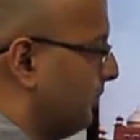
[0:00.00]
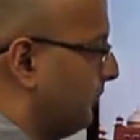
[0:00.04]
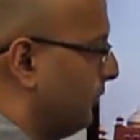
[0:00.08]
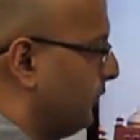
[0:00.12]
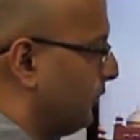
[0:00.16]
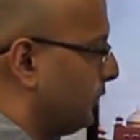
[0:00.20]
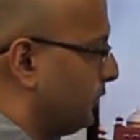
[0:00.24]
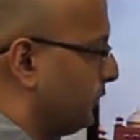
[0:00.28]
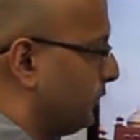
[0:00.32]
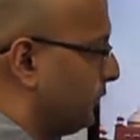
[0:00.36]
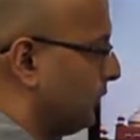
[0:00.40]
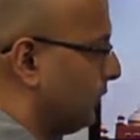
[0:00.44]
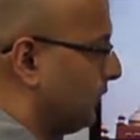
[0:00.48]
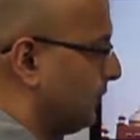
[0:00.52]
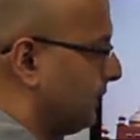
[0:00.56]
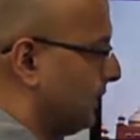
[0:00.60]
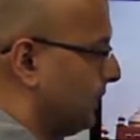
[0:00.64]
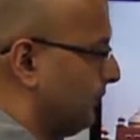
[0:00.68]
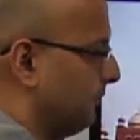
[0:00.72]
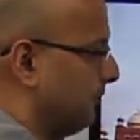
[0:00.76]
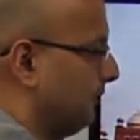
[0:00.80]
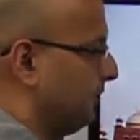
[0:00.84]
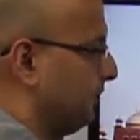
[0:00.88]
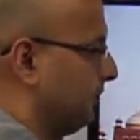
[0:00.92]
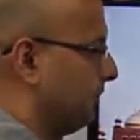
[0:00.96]
most
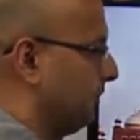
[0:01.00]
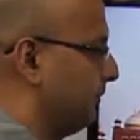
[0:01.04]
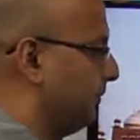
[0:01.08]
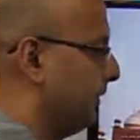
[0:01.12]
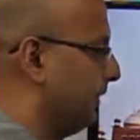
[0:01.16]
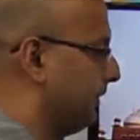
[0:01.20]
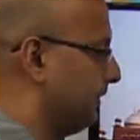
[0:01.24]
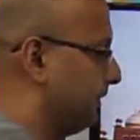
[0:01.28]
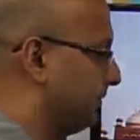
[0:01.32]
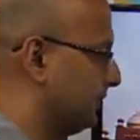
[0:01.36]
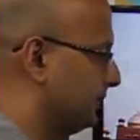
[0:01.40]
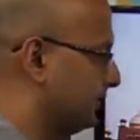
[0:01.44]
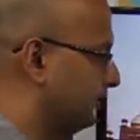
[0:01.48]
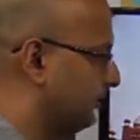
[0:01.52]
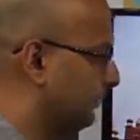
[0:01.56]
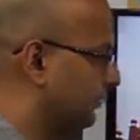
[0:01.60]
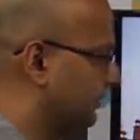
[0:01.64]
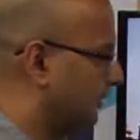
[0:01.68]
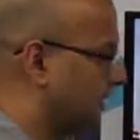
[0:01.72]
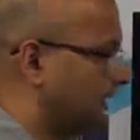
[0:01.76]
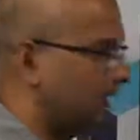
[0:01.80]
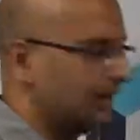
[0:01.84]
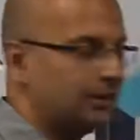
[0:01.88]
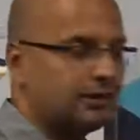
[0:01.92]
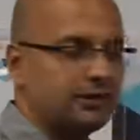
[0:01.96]
touristy beaches.
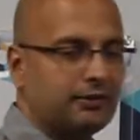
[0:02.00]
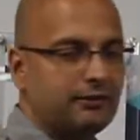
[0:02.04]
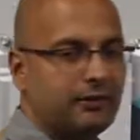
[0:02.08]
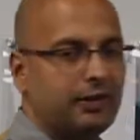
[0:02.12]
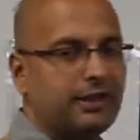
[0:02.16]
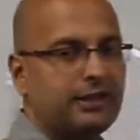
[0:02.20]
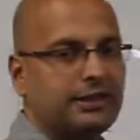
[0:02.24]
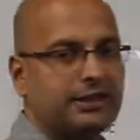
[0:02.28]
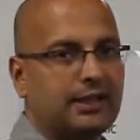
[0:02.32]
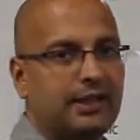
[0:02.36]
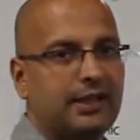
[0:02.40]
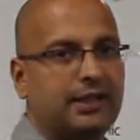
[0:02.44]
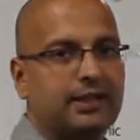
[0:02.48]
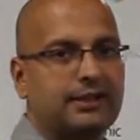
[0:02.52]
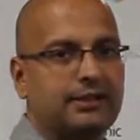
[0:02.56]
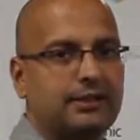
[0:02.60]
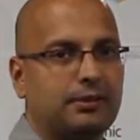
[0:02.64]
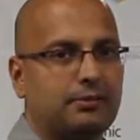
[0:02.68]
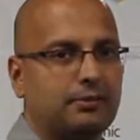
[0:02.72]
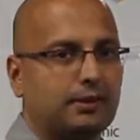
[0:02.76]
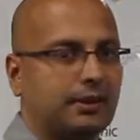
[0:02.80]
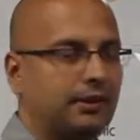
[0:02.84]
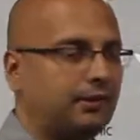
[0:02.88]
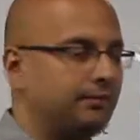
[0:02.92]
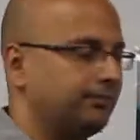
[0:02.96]
This is a very generic
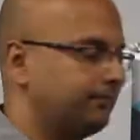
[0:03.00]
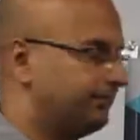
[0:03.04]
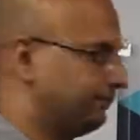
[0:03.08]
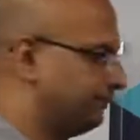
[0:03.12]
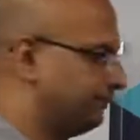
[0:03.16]
summary.